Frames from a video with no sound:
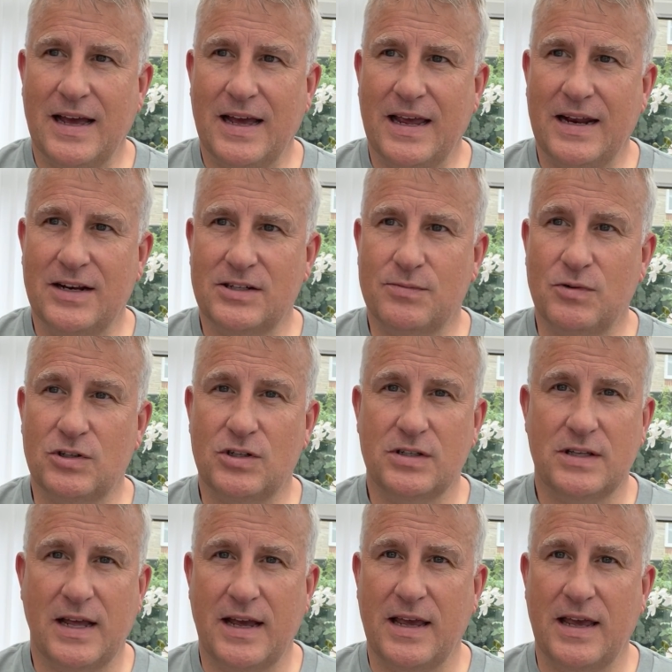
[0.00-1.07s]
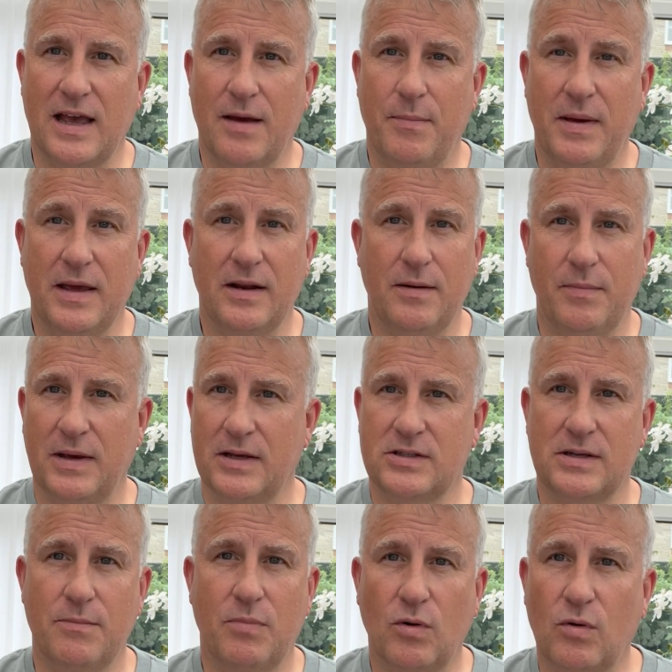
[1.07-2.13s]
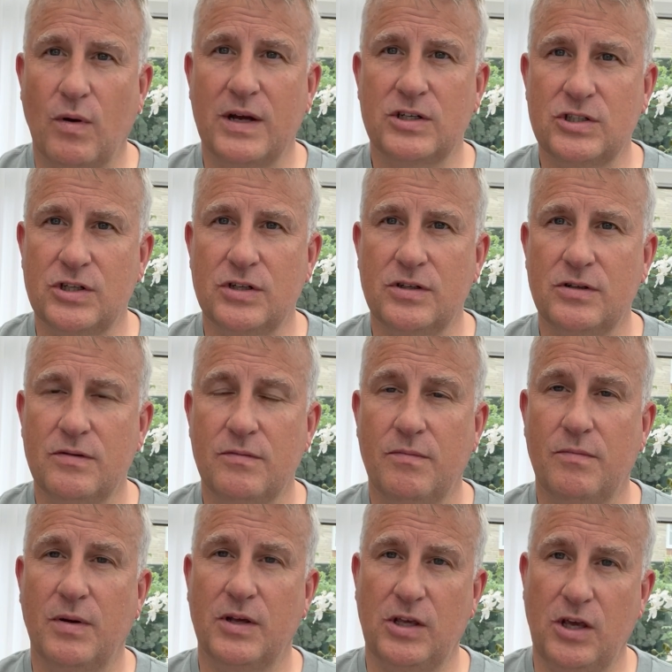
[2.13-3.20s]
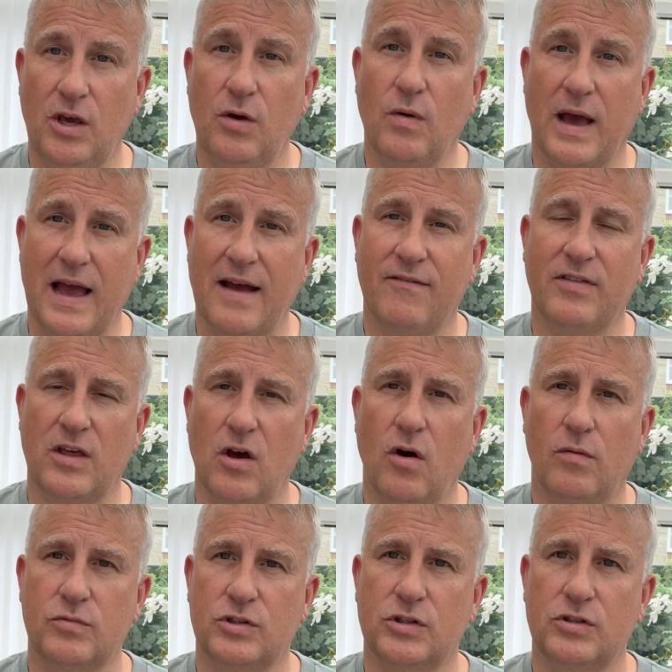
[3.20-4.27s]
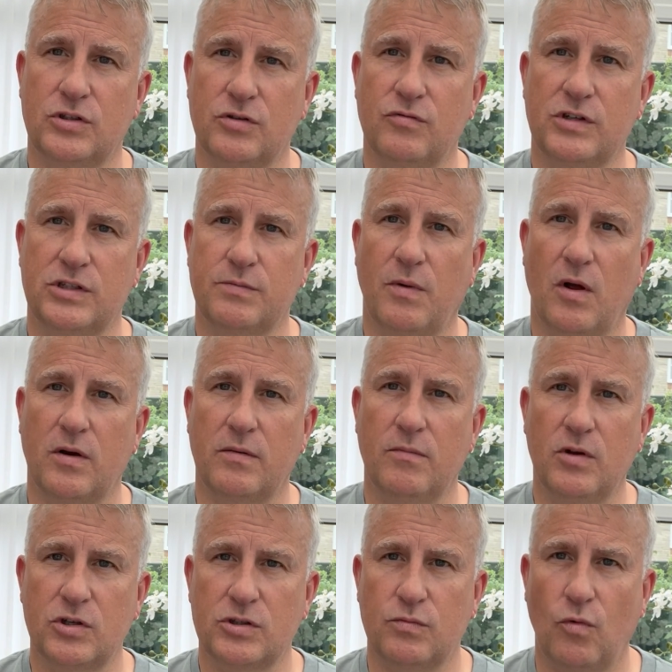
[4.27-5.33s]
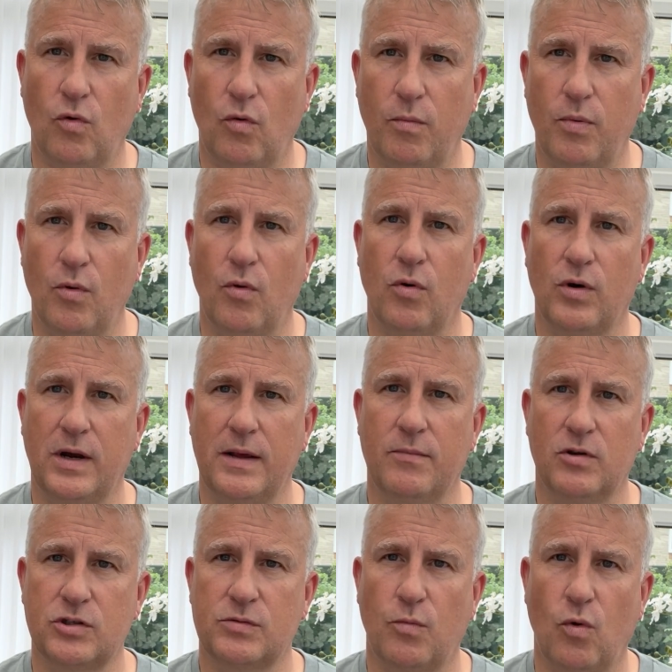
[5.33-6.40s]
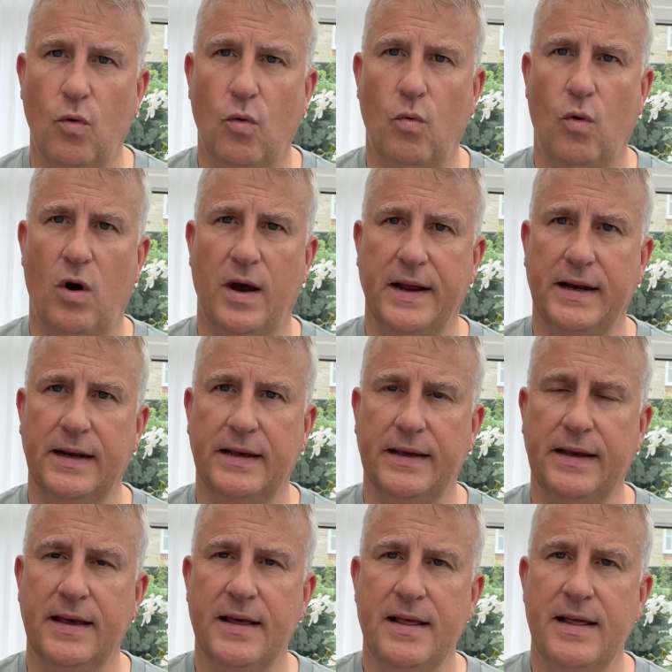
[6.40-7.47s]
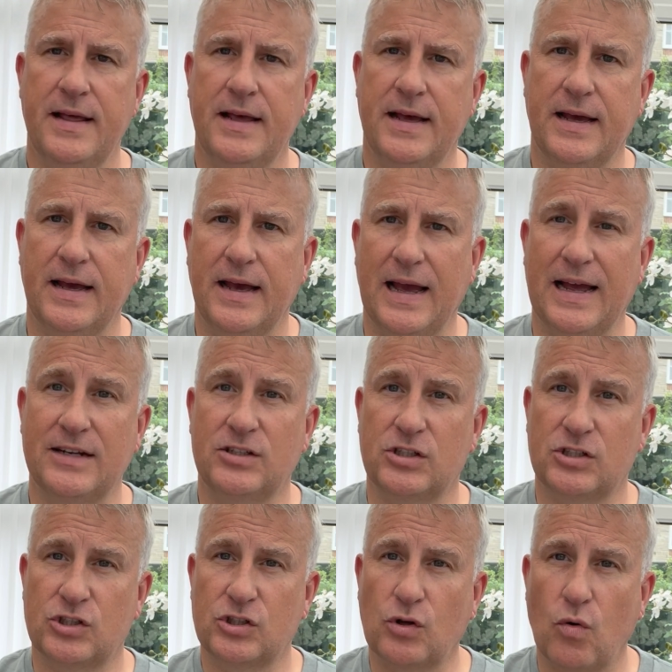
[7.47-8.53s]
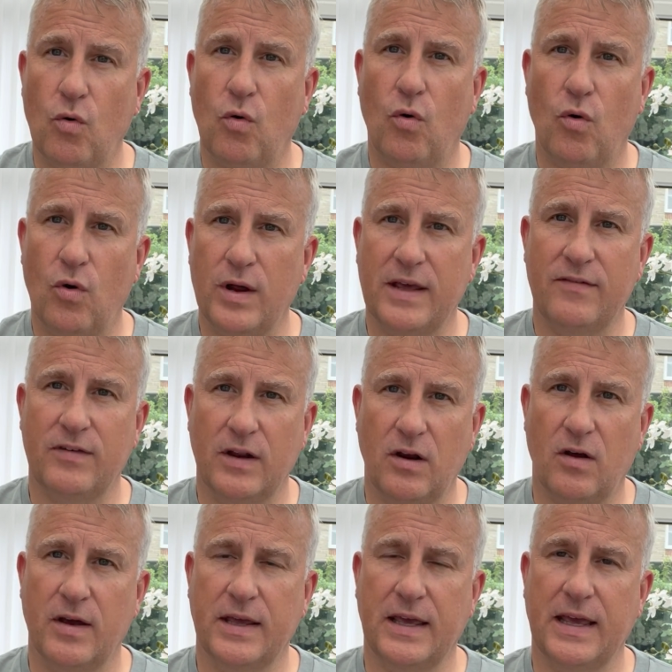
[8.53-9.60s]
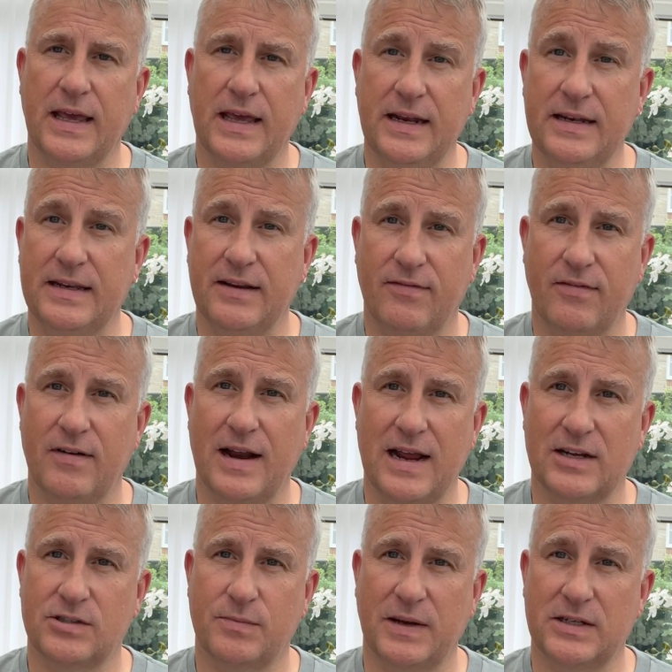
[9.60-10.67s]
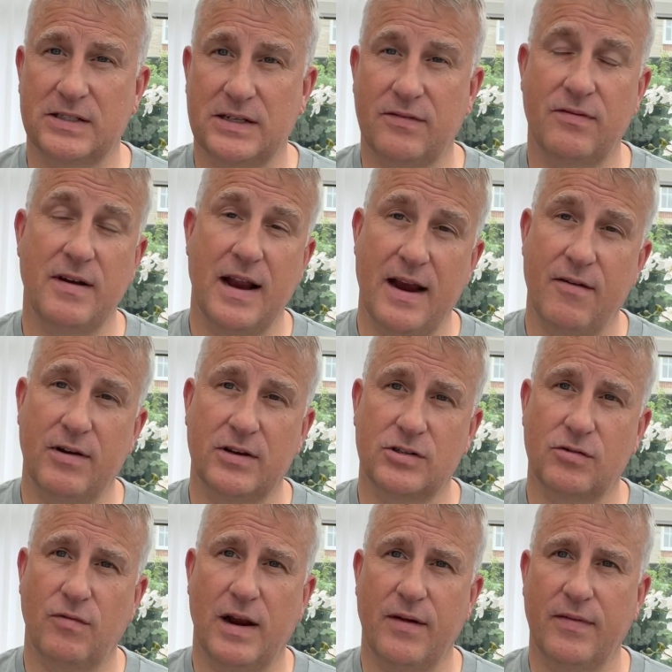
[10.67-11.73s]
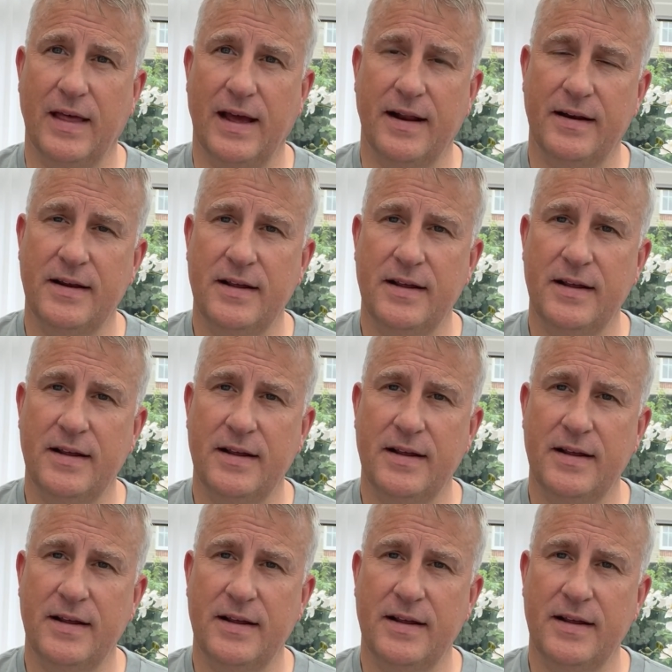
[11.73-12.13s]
in as much as they appear to be a simple question, but you have the option to respond much more broadly, much more widely, and to score, if you like, in different aspects, different areas around that.